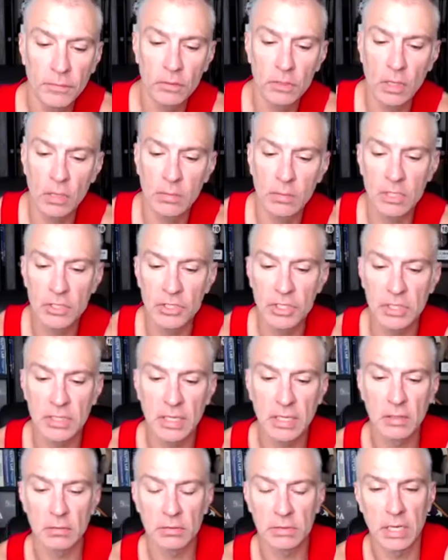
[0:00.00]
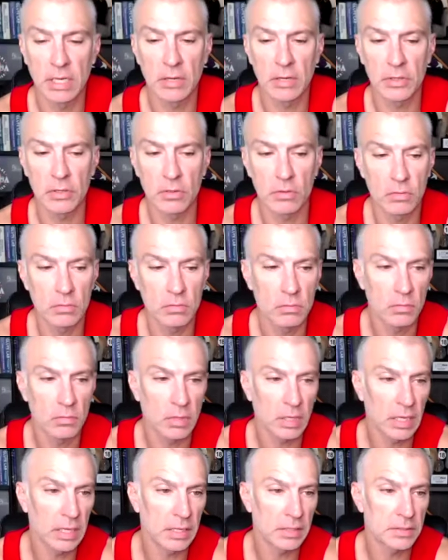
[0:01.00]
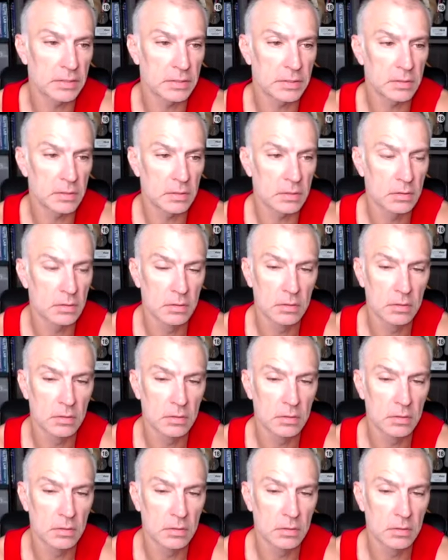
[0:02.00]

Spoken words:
talking about shit they don't tell you, it's,